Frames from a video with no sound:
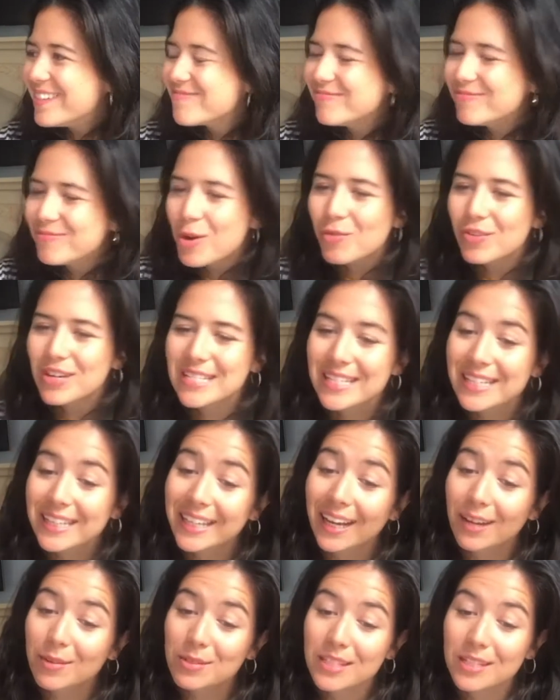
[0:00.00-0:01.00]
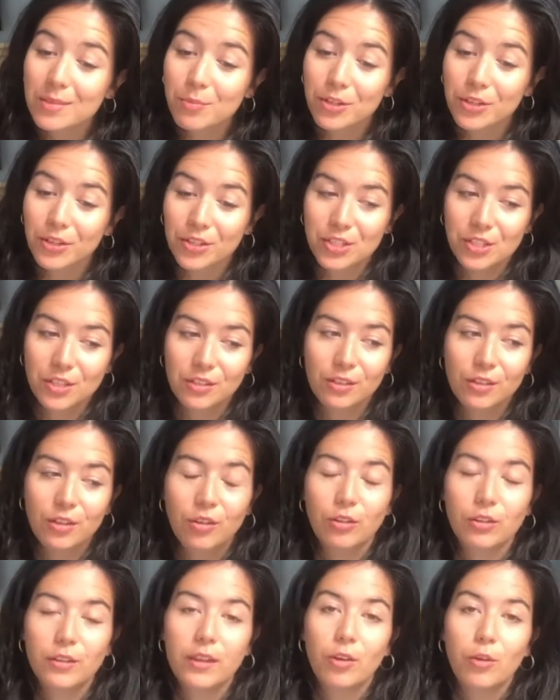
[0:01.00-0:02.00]
More recently I was in a production
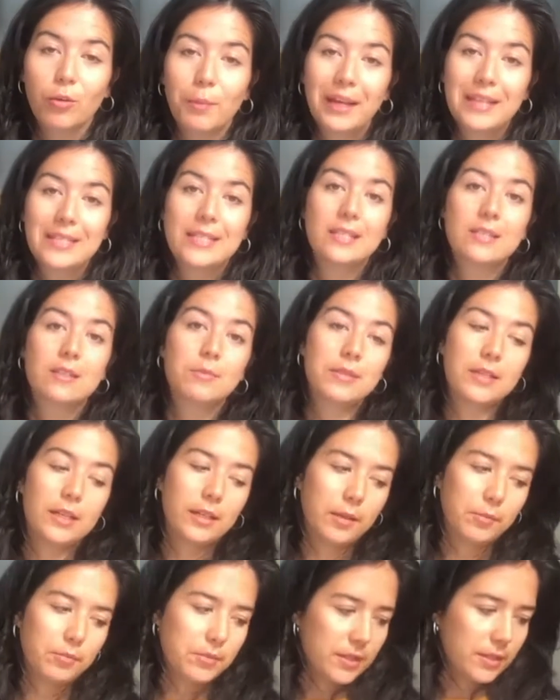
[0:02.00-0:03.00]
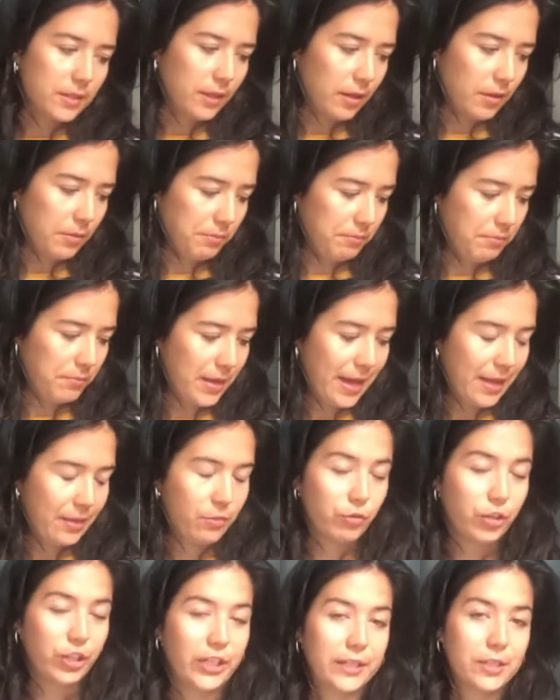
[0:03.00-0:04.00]
called The Almighty Sometimes at the
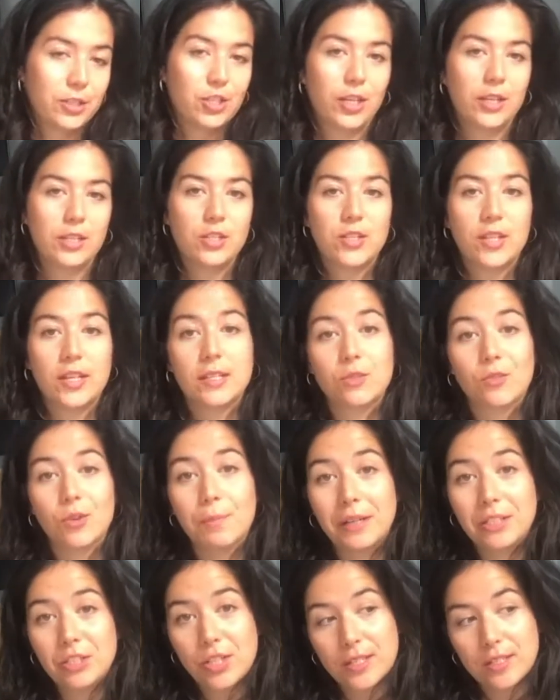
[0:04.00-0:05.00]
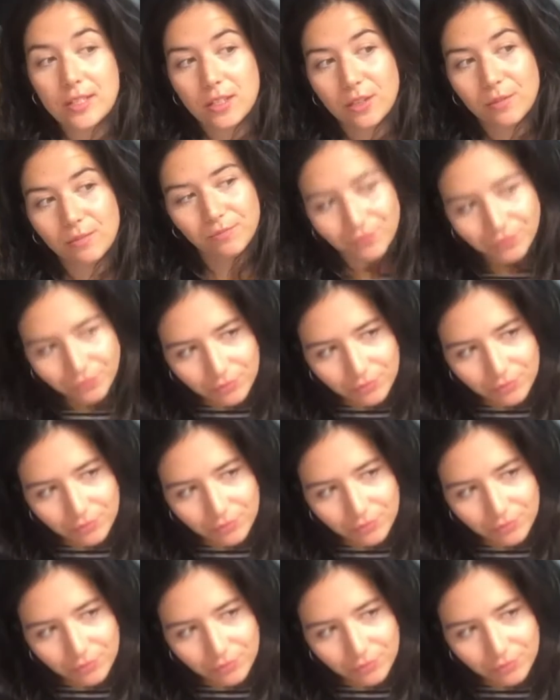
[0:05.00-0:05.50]
Royal Exchange Theatre in Manchester.